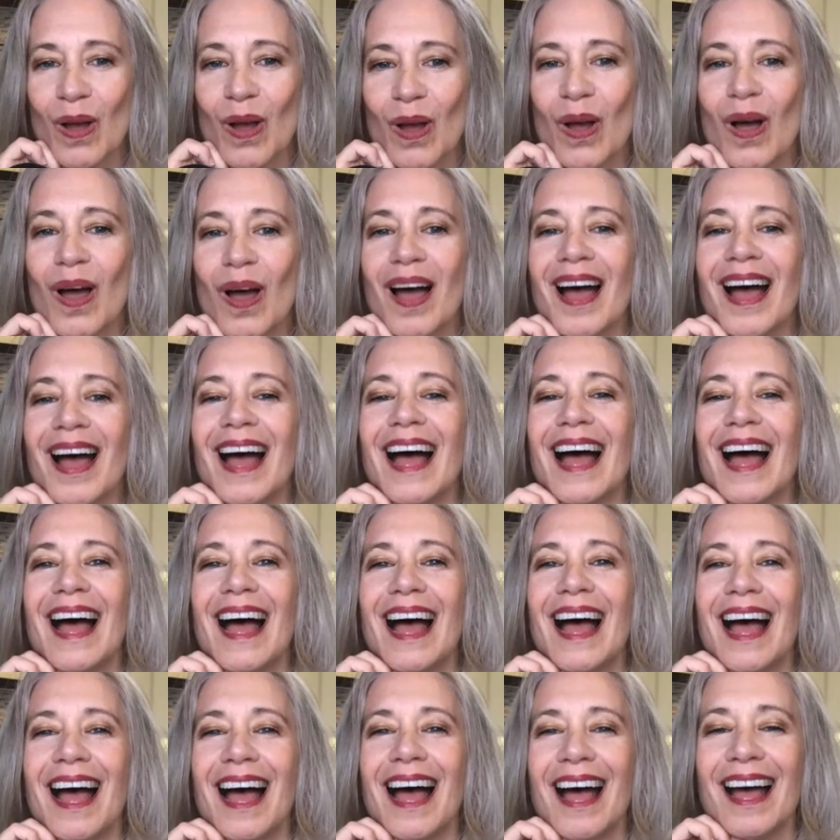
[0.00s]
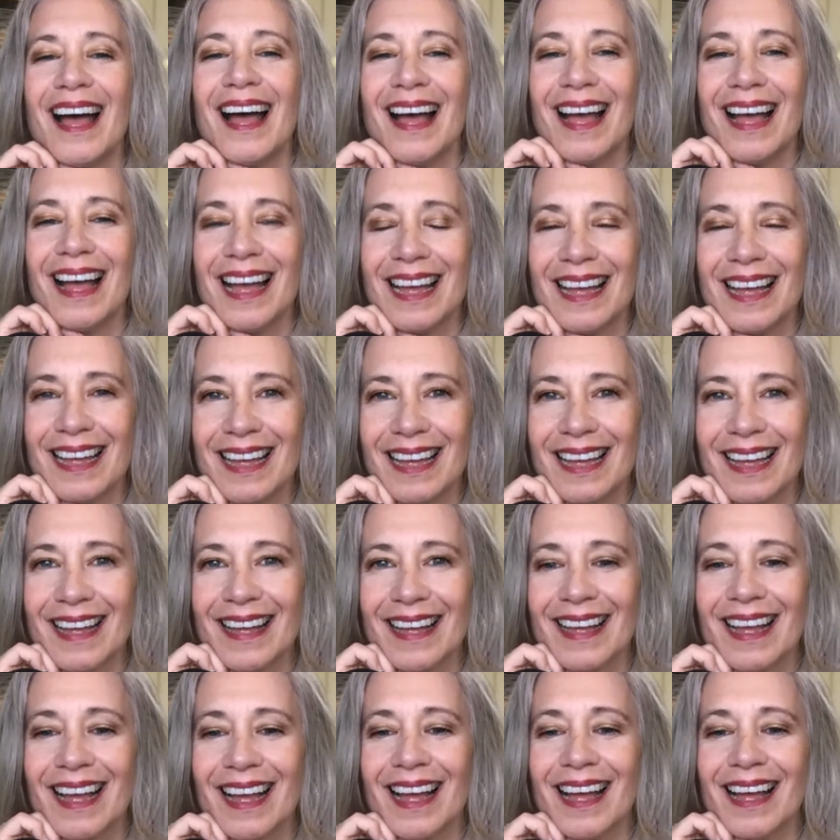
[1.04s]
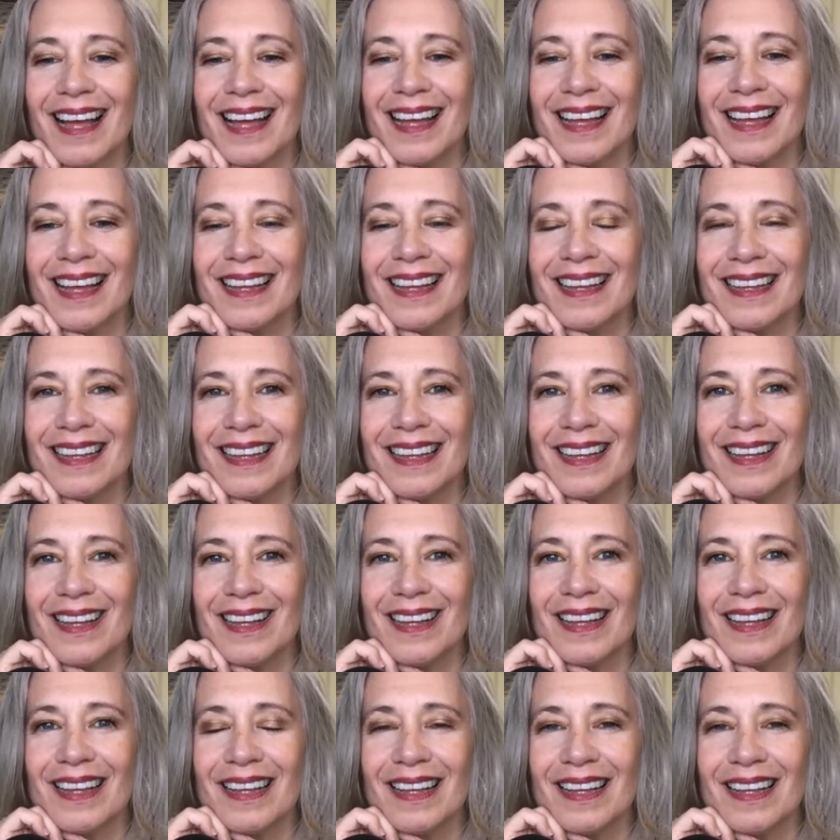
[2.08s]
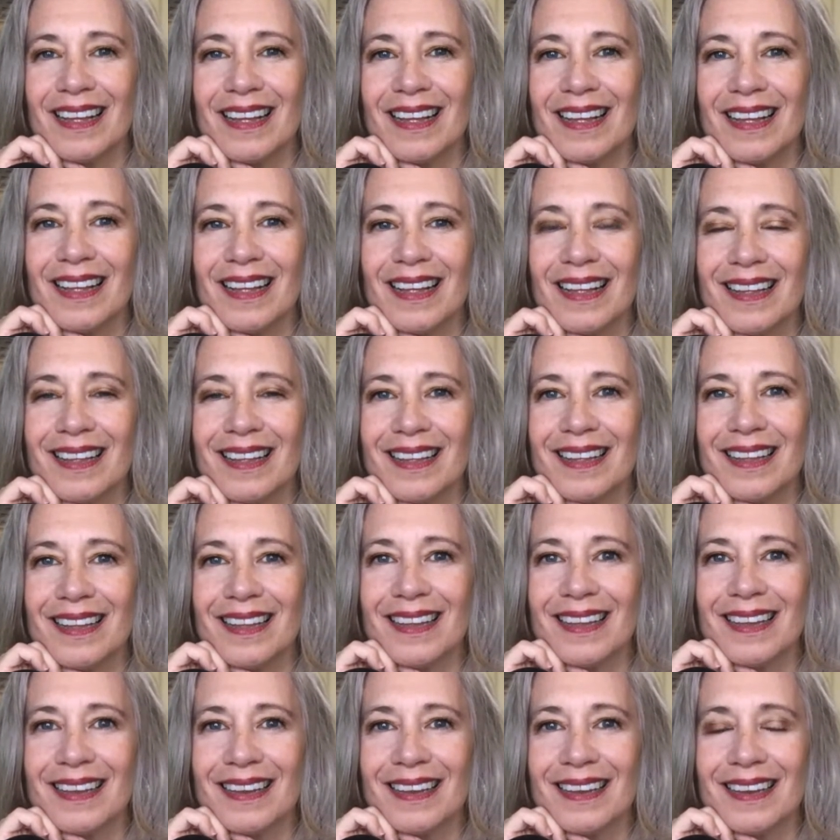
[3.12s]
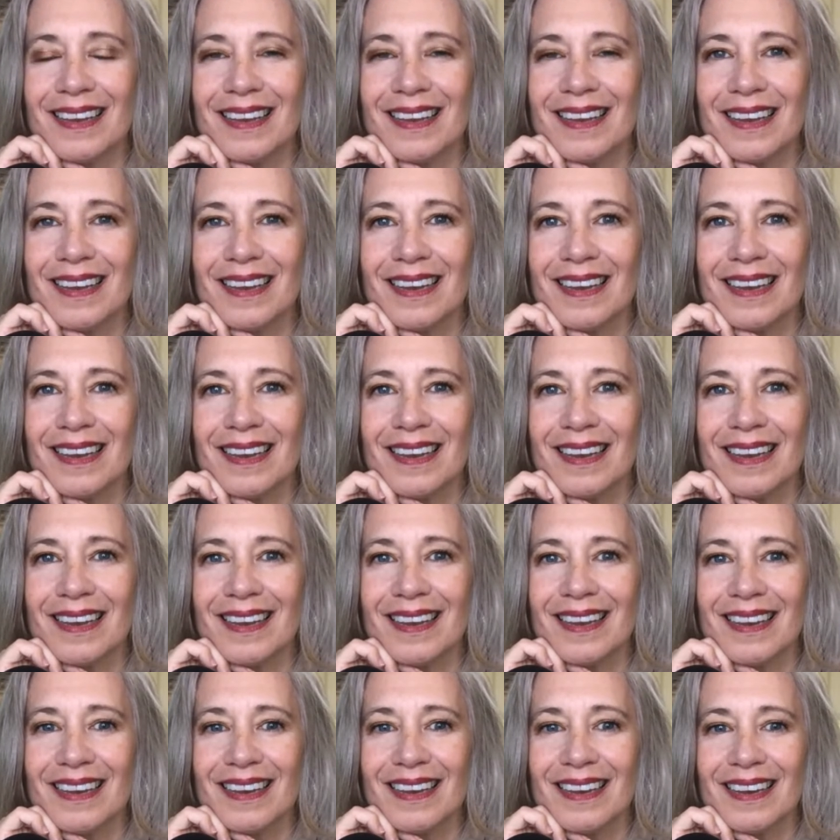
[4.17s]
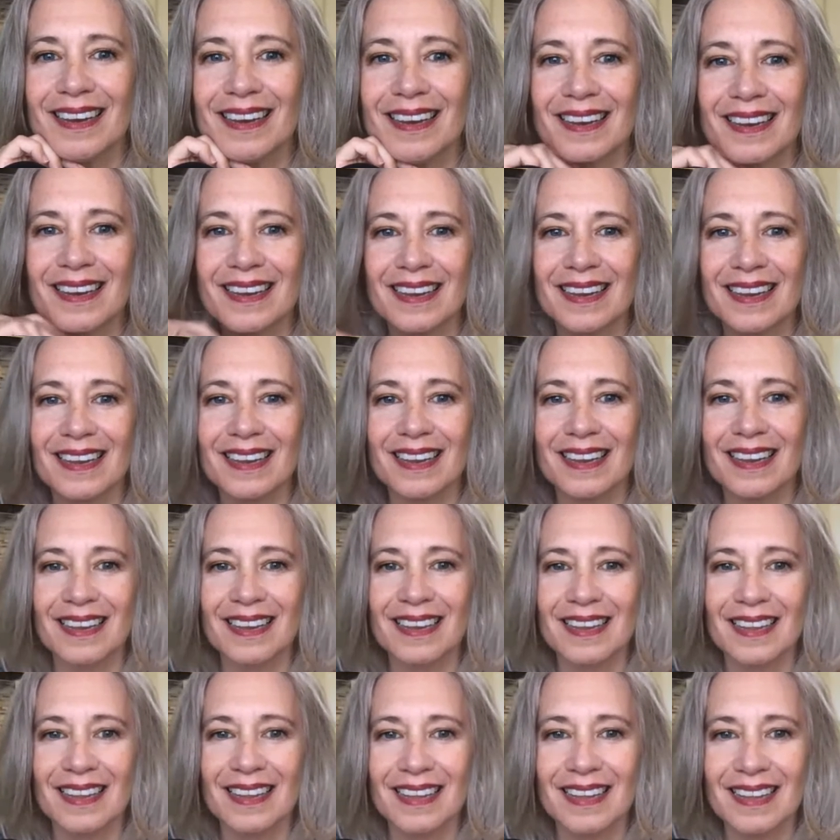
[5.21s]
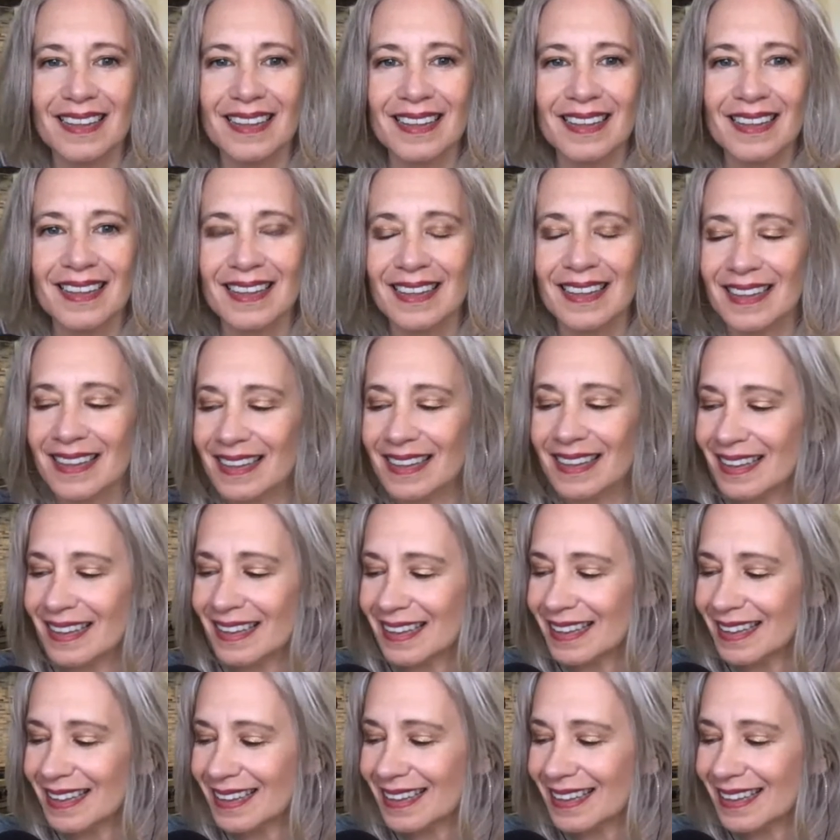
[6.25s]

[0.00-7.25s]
(not speaking)